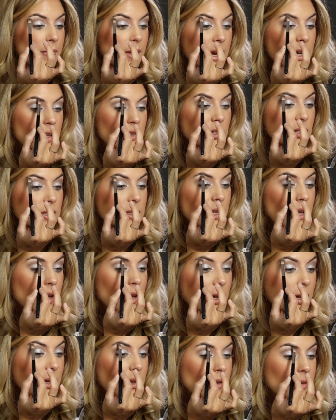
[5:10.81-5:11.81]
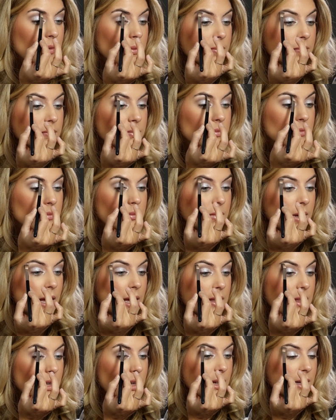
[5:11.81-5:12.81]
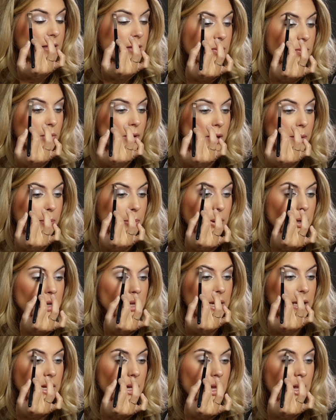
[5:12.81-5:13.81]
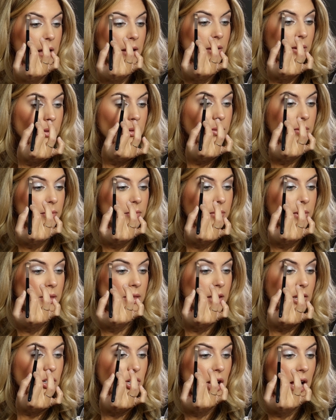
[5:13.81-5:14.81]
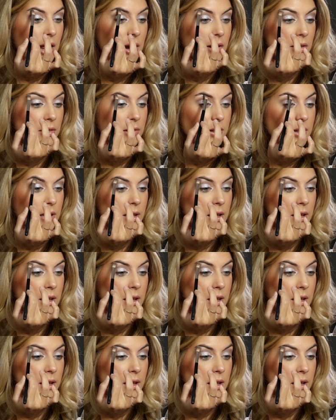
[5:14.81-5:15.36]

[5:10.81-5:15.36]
it's just like I think it's really pretty with the shadow.